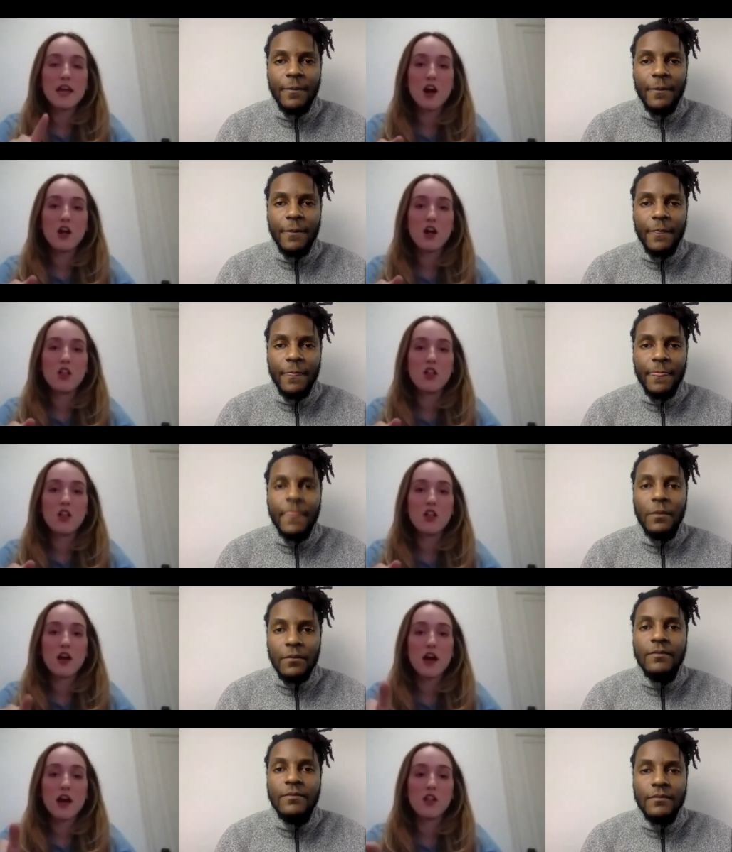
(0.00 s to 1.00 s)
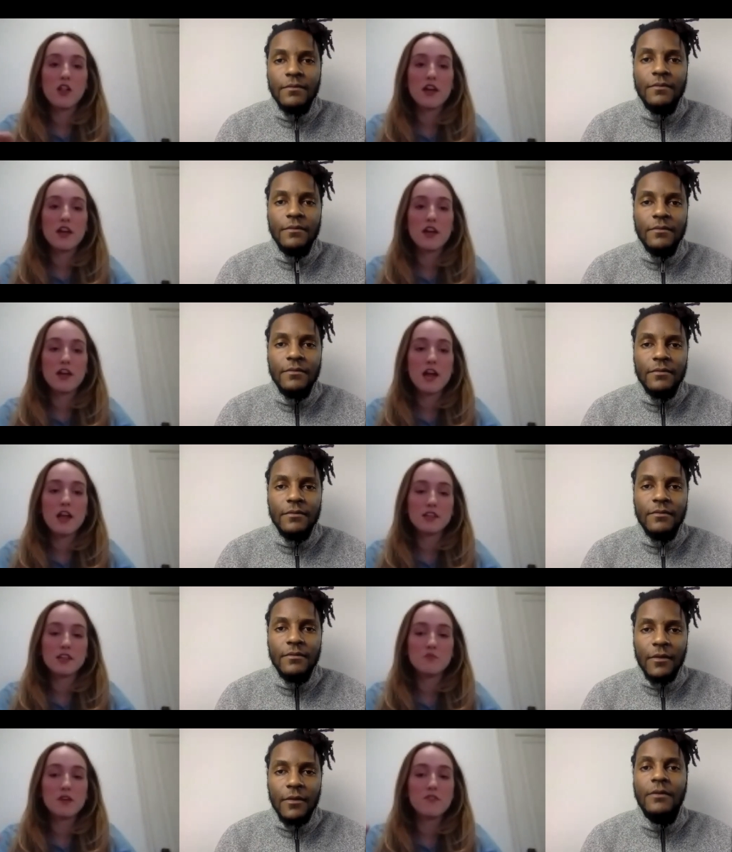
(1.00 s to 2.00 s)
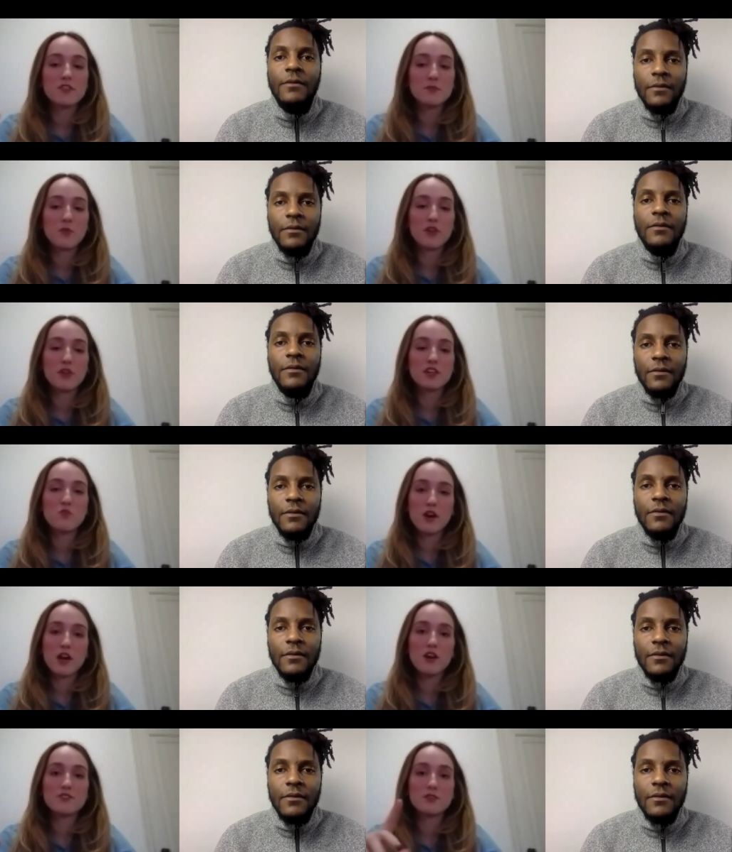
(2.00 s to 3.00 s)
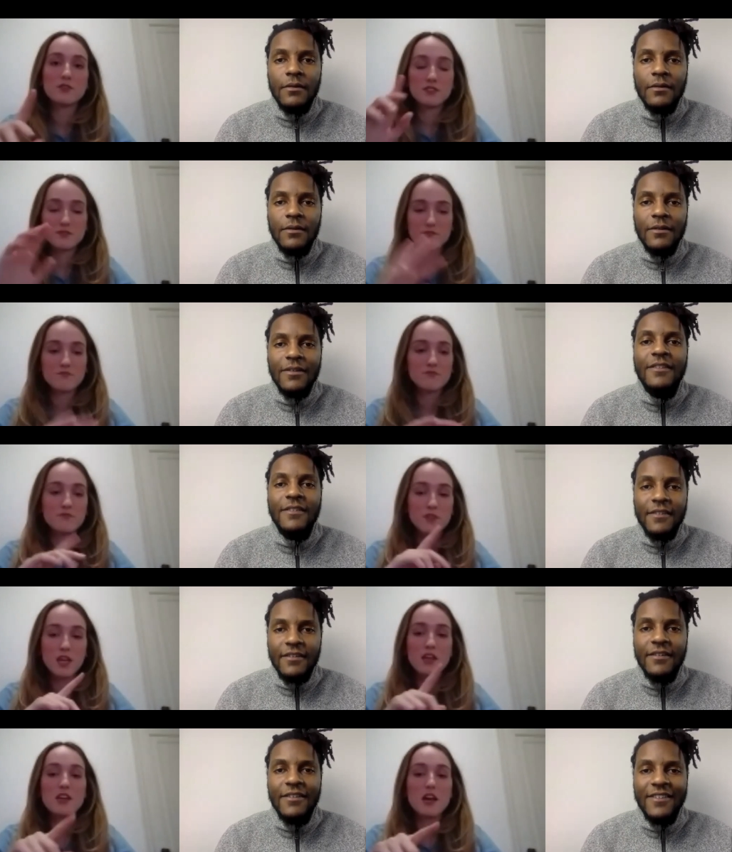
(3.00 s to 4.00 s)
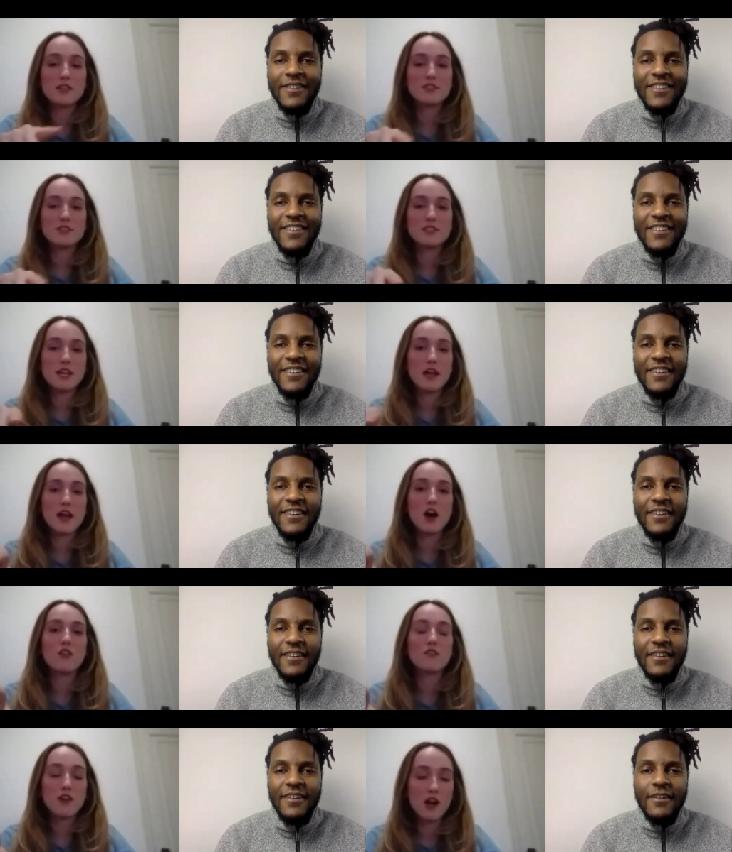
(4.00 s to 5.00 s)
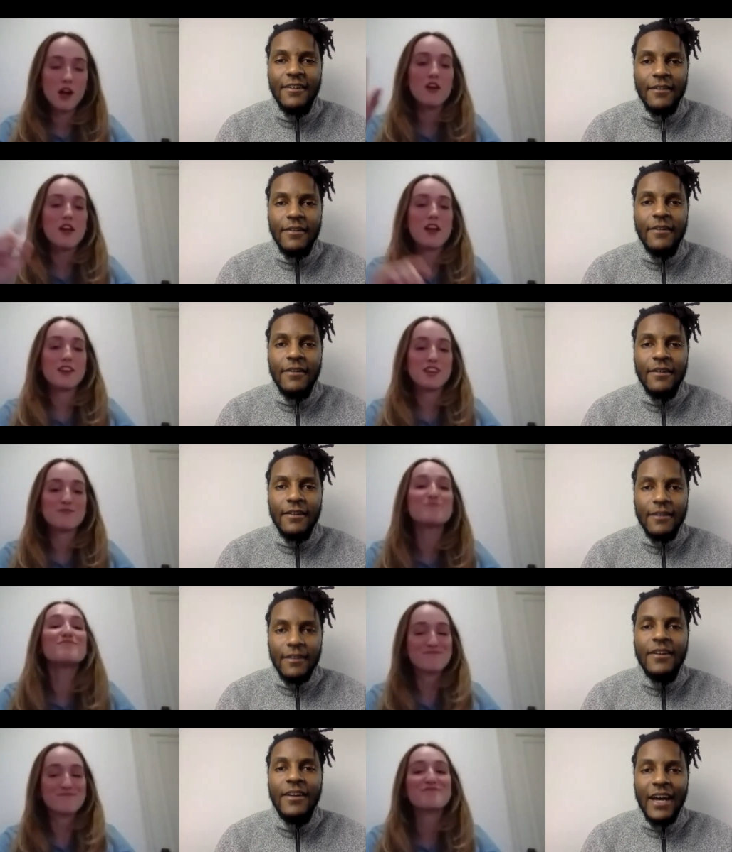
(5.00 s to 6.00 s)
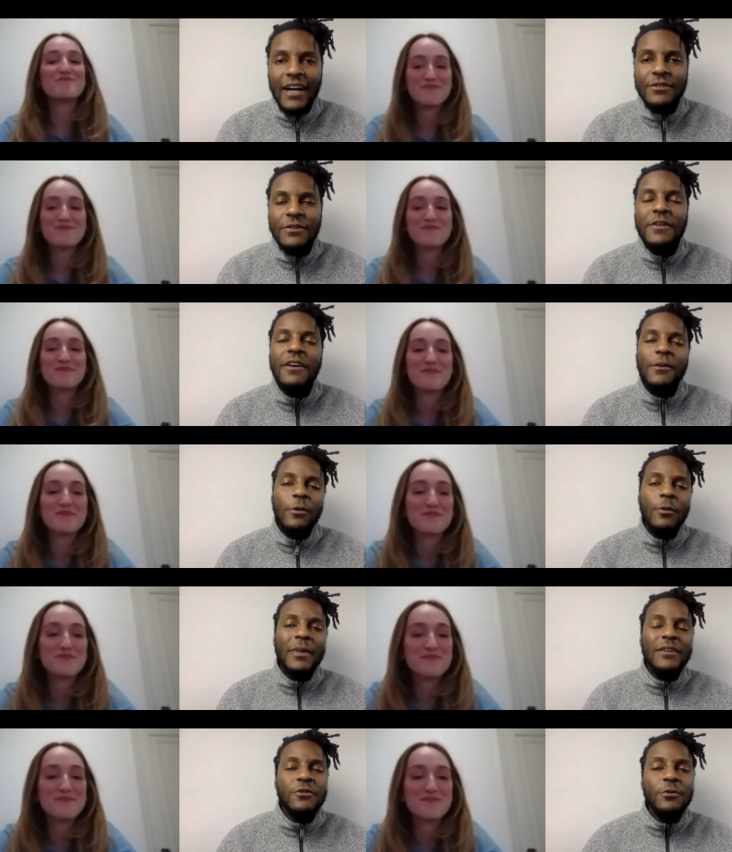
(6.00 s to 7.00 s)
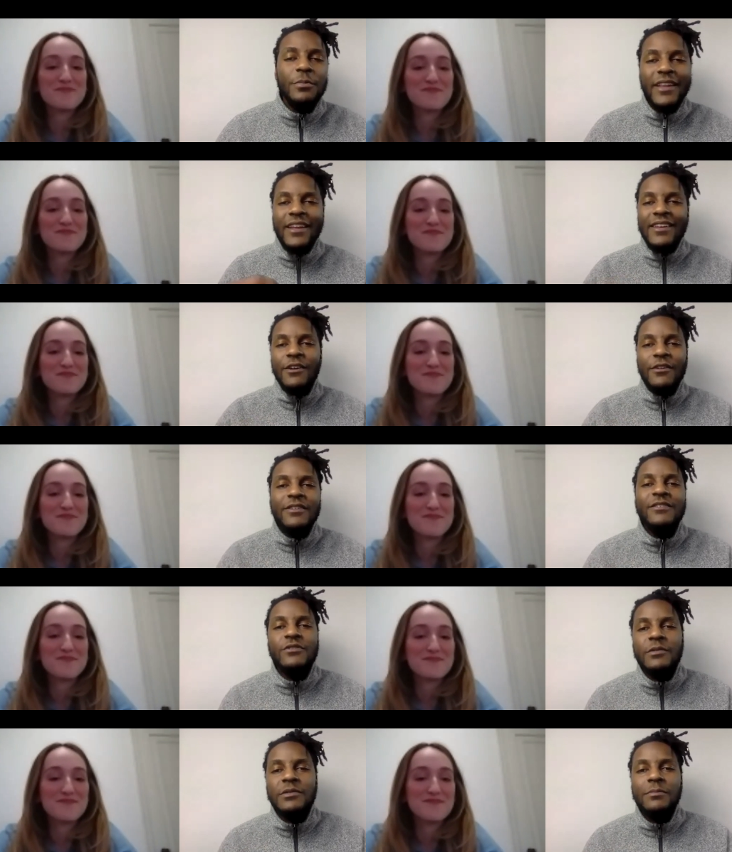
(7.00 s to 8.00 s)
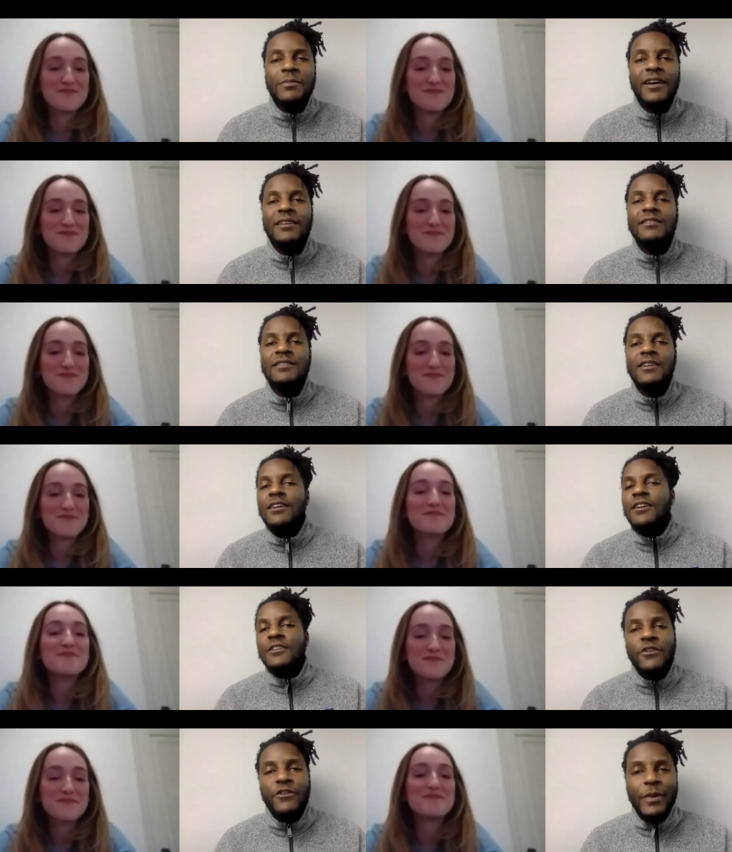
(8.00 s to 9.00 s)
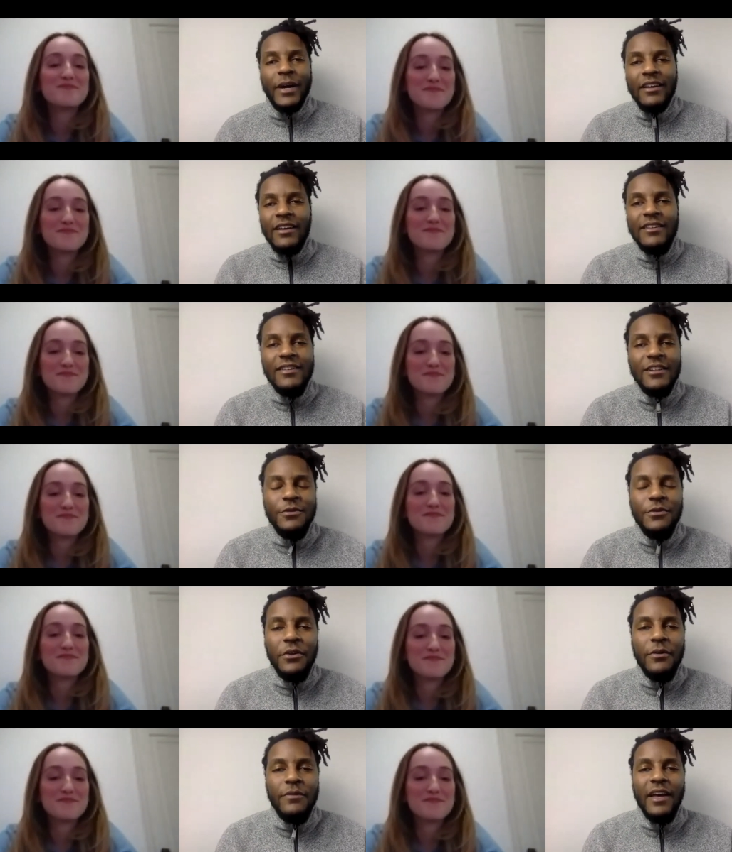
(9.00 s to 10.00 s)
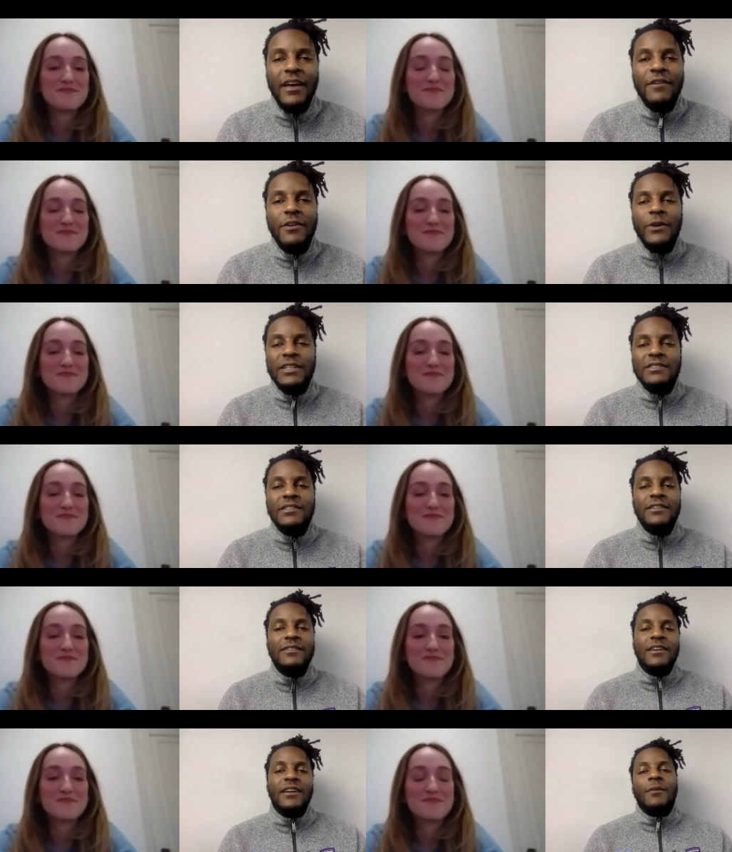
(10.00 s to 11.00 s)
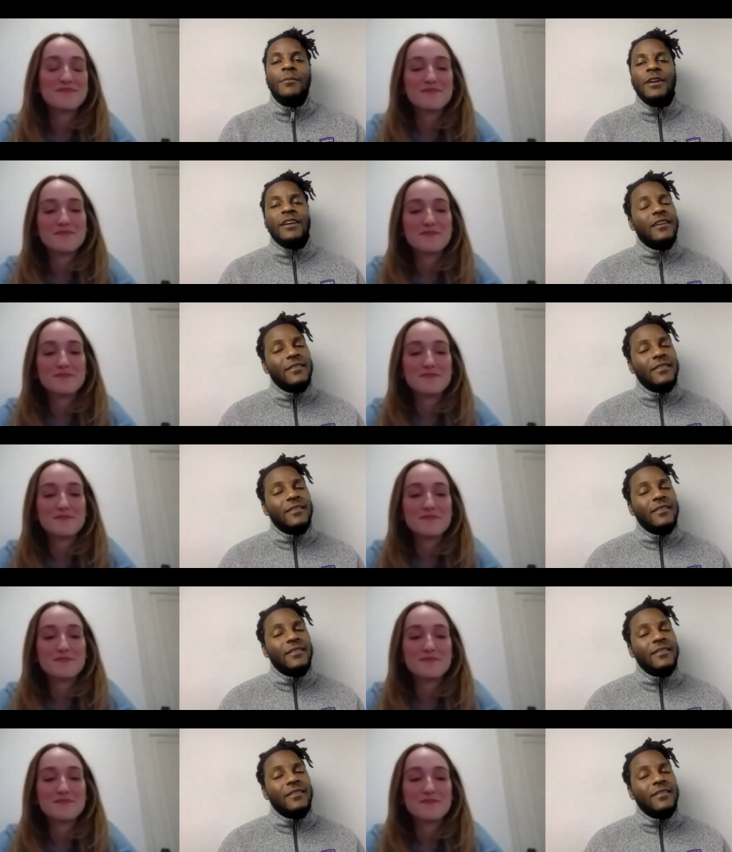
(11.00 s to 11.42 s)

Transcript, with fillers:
Speaker 1: L L A N E. My first name only has one L, so it's K E N D A L L A N E.
Speaker 2: Got you. Okay, we'll make sure we put that down in the description box so everybody can get in touch with you if they have any questions. But again,